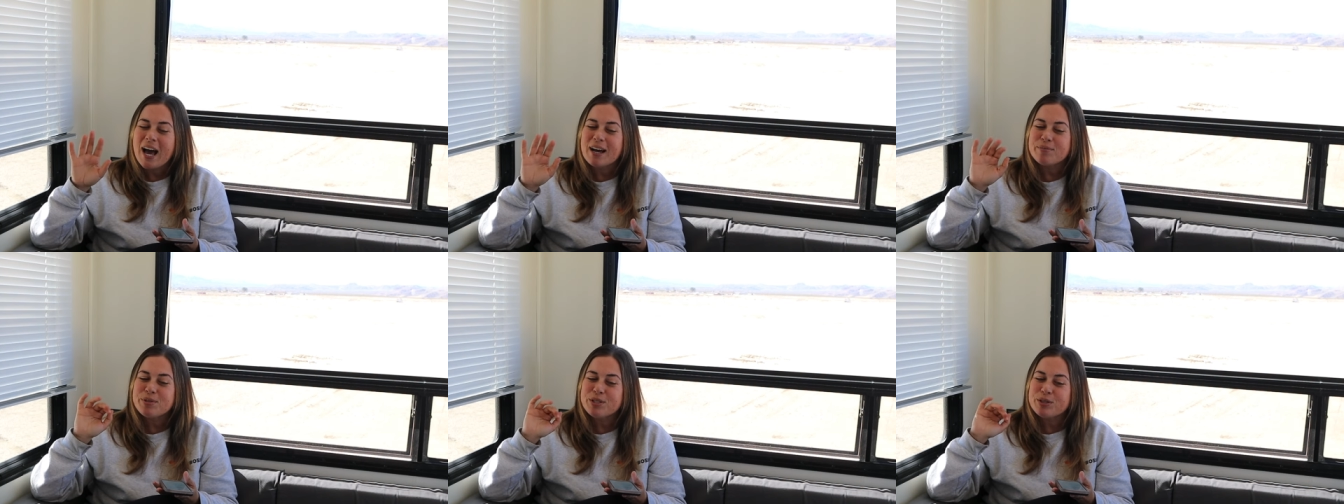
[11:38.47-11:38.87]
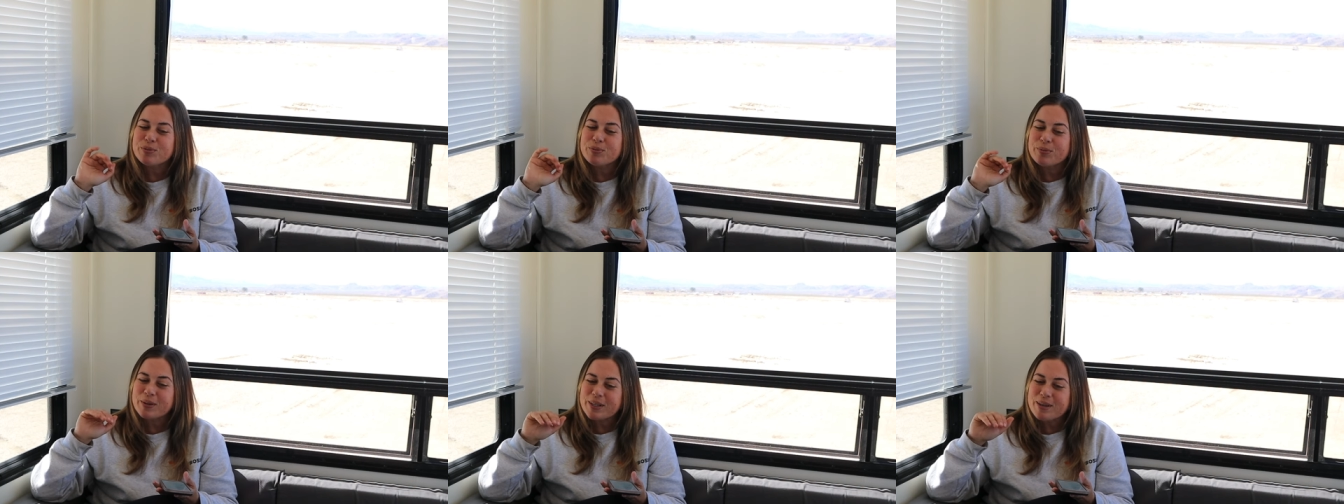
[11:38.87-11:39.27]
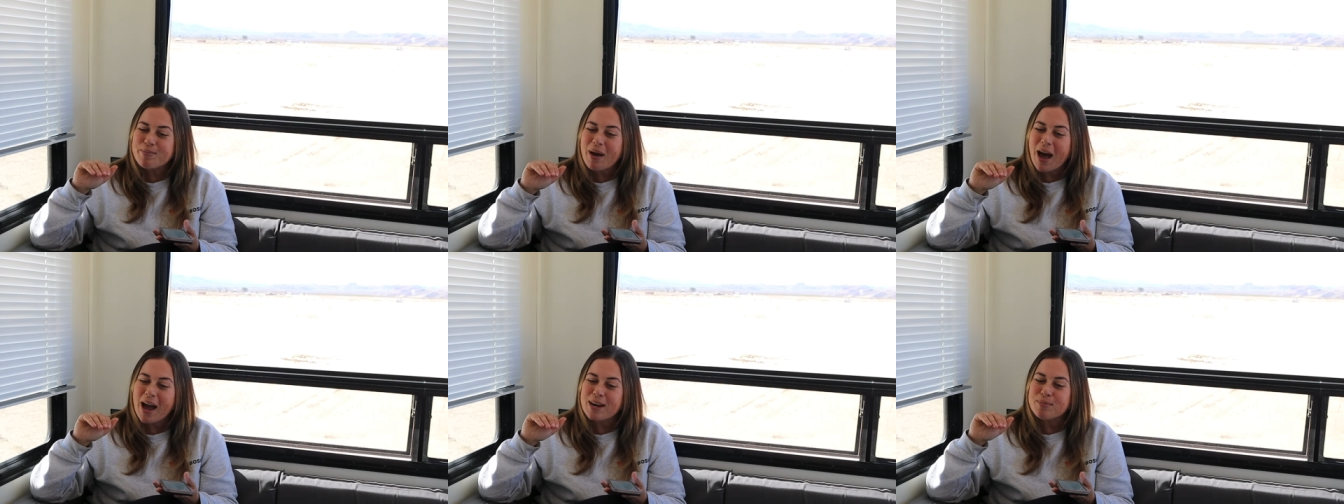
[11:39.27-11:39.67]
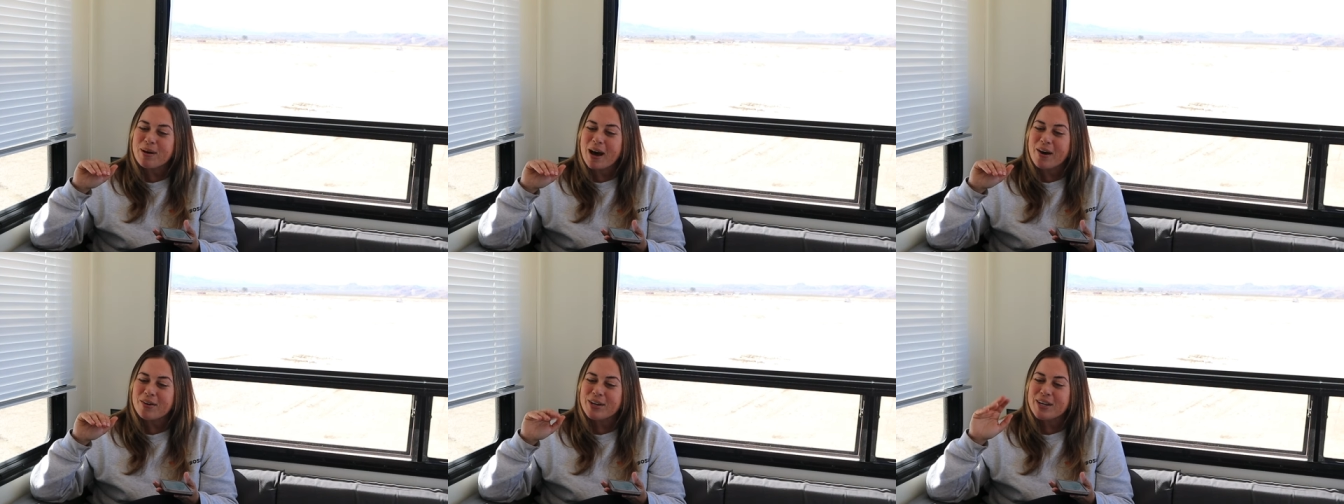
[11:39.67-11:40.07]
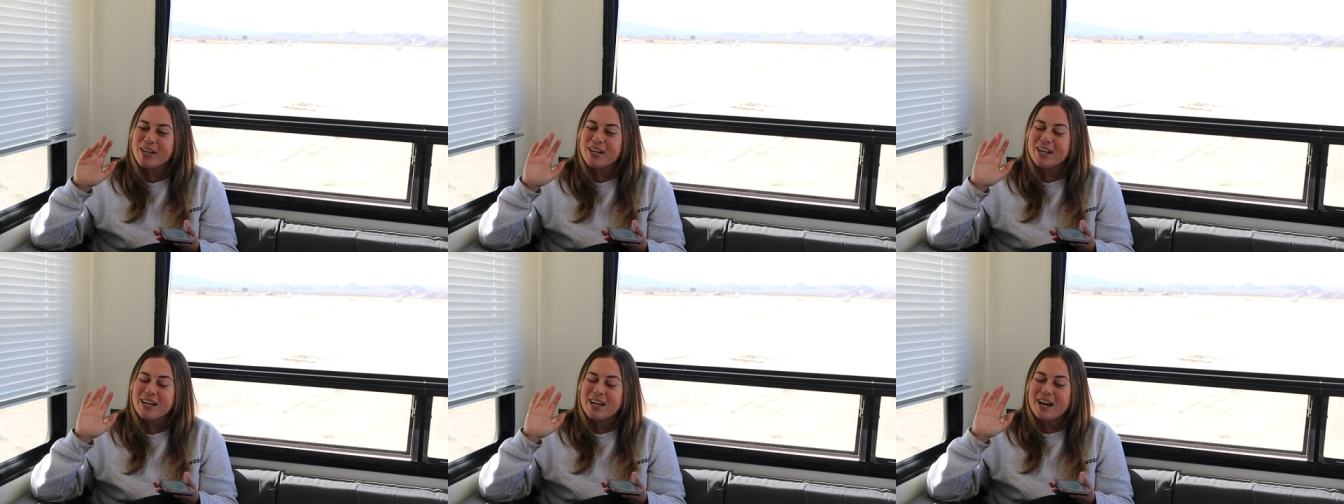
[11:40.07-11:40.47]
I'm still really mad about
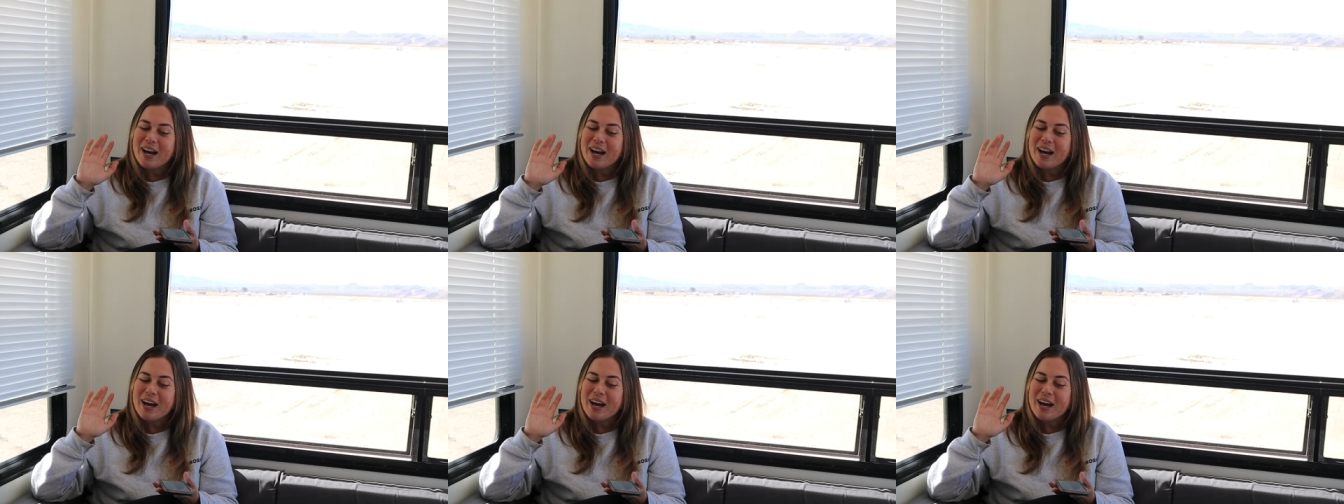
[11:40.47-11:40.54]
it.